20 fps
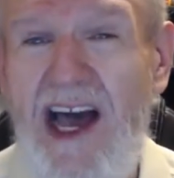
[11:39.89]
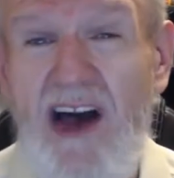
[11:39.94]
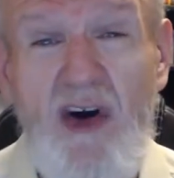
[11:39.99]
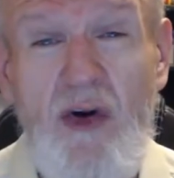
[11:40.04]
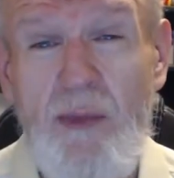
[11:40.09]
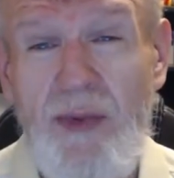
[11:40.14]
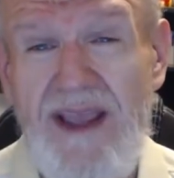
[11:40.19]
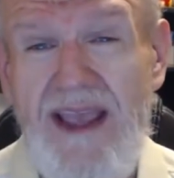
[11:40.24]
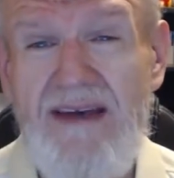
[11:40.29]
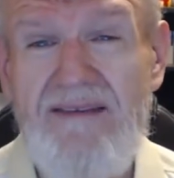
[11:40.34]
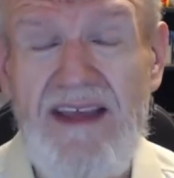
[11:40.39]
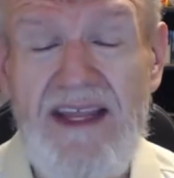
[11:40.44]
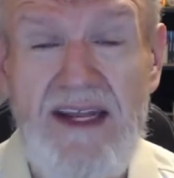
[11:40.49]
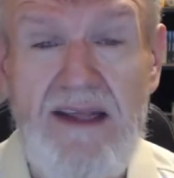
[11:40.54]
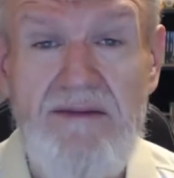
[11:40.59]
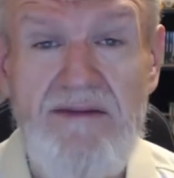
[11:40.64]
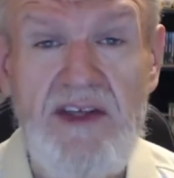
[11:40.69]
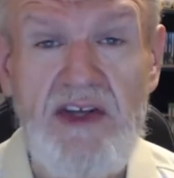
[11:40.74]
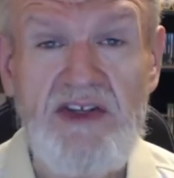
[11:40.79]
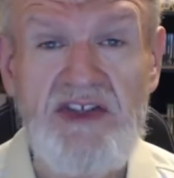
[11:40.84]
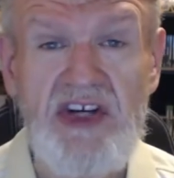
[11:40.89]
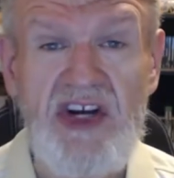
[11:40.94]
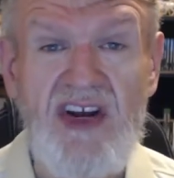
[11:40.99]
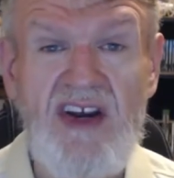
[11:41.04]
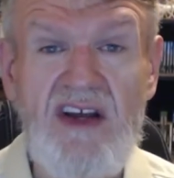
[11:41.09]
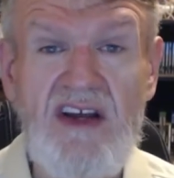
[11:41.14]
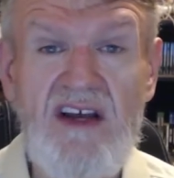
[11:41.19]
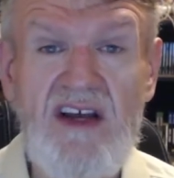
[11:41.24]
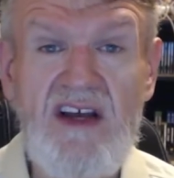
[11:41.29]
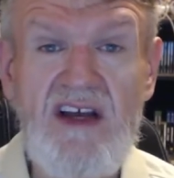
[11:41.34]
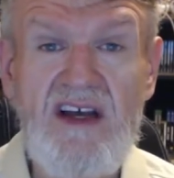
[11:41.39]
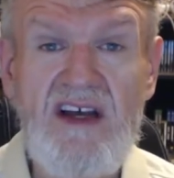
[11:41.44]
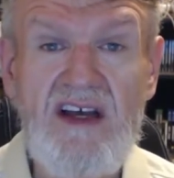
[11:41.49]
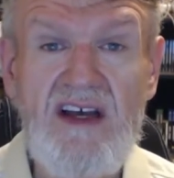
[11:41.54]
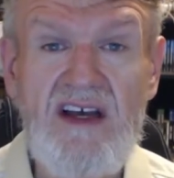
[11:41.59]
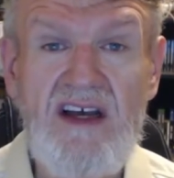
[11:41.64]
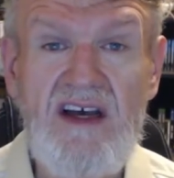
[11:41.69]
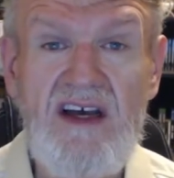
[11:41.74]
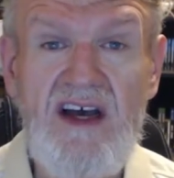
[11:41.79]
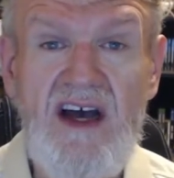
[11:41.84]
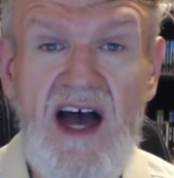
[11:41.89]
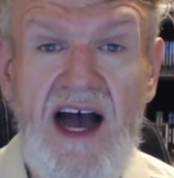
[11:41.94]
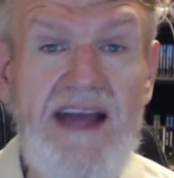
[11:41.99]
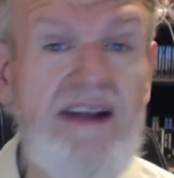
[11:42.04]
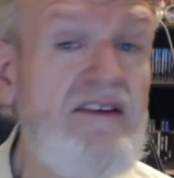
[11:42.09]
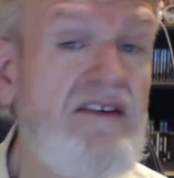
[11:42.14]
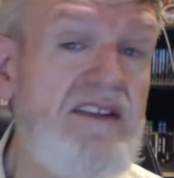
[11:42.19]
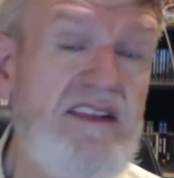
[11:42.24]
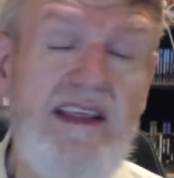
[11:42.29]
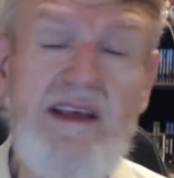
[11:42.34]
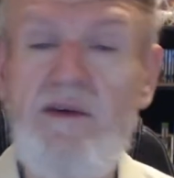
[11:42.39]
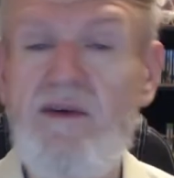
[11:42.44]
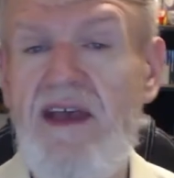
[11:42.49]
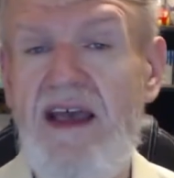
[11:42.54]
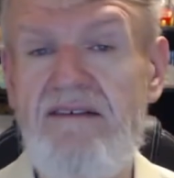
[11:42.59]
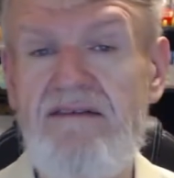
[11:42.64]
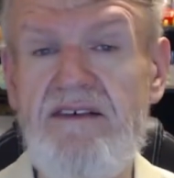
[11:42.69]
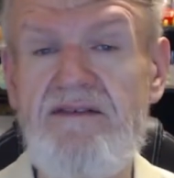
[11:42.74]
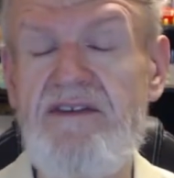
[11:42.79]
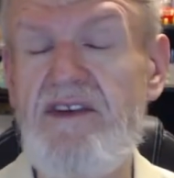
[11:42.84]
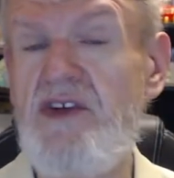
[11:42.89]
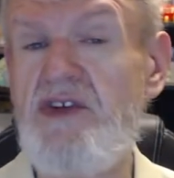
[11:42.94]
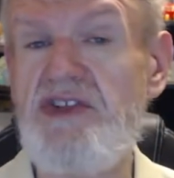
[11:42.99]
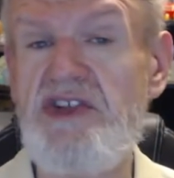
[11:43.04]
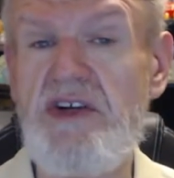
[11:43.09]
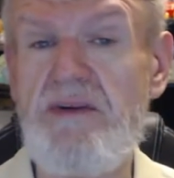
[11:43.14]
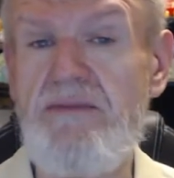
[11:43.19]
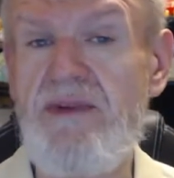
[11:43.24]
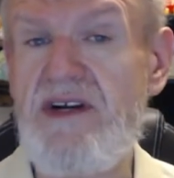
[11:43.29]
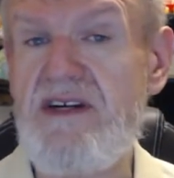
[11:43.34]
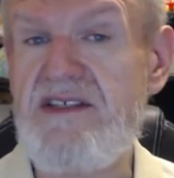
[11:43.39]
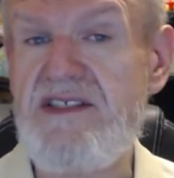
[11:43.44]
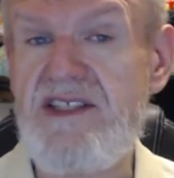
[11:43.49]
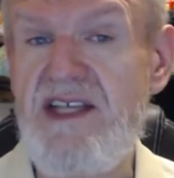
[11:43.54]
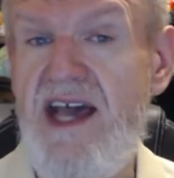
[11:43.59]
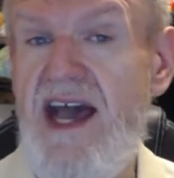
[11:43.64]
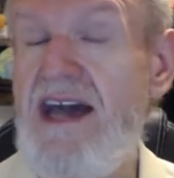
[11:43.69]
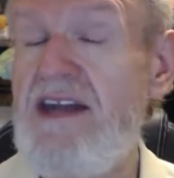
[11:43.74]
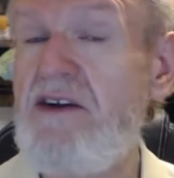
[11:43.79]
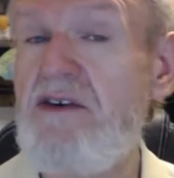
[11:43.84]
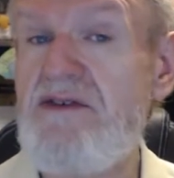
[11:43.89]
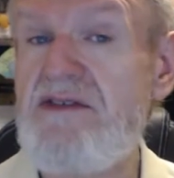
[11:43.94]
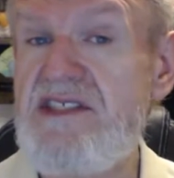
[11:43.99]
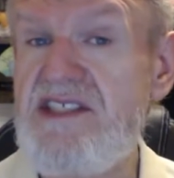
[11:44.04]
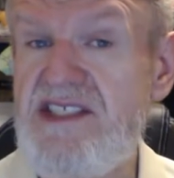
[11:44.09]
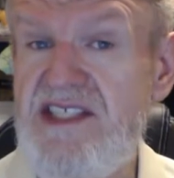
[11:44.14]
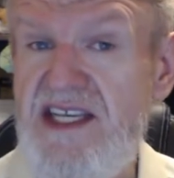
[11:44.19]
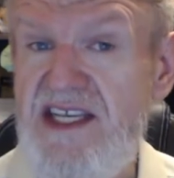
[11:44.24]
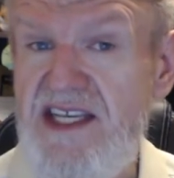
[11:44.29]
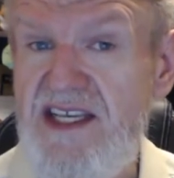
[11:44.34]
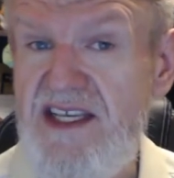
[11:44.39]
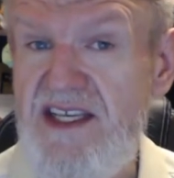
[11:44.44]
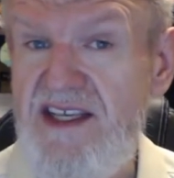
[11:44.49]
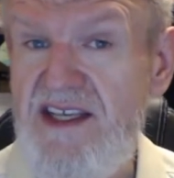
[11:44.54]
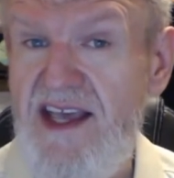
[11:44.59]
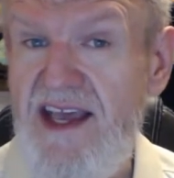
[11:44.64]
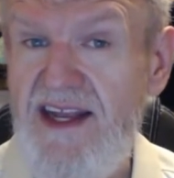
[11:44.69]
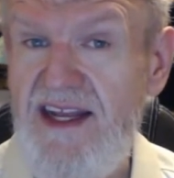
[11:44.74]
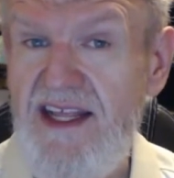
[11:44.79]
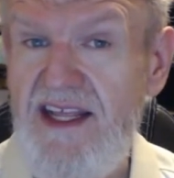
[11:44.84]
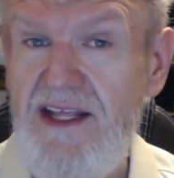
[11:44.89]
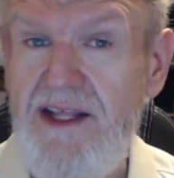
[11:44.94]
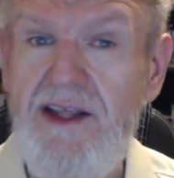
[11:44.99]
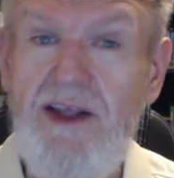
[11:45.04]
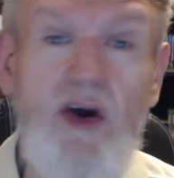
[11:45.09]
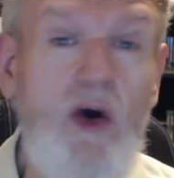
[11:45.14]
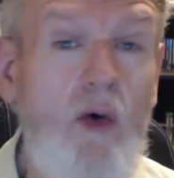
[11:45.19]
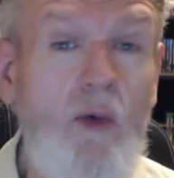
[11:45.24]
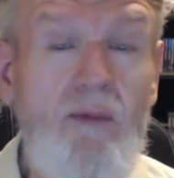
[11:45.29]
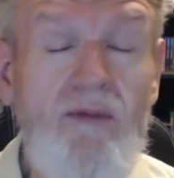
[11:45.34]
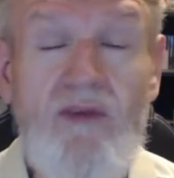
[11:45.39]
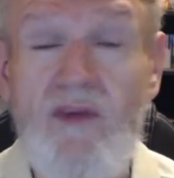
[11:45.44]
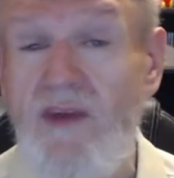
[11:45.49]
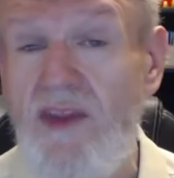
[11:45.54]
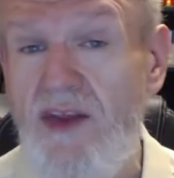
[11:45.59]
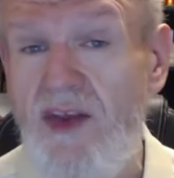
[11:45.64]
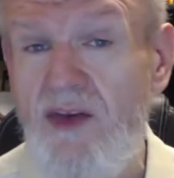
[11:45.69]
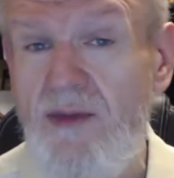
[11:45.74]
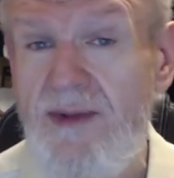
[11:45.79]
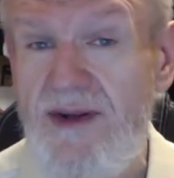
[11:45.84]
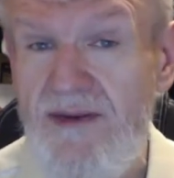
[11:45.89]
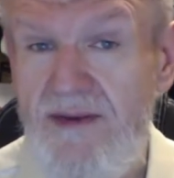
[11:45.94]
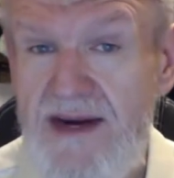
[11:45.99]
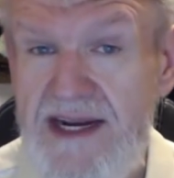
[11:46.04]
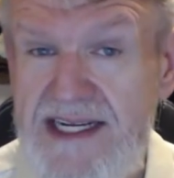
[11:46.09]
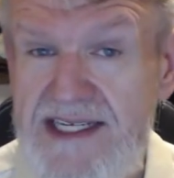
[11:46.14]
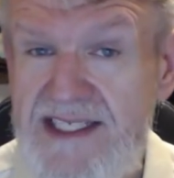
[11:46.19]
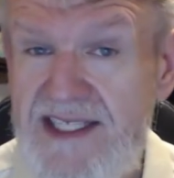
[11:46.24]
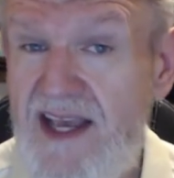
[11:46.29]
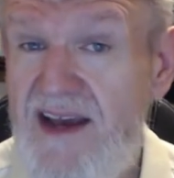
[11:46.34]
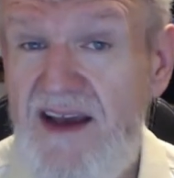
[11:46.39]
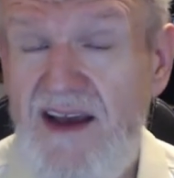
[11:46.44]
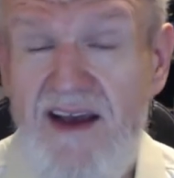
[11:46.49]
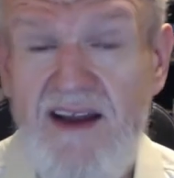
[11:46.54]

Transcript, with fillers: I hope we have any future. I don't think we have a future, personally. I don't see any hope for the human race.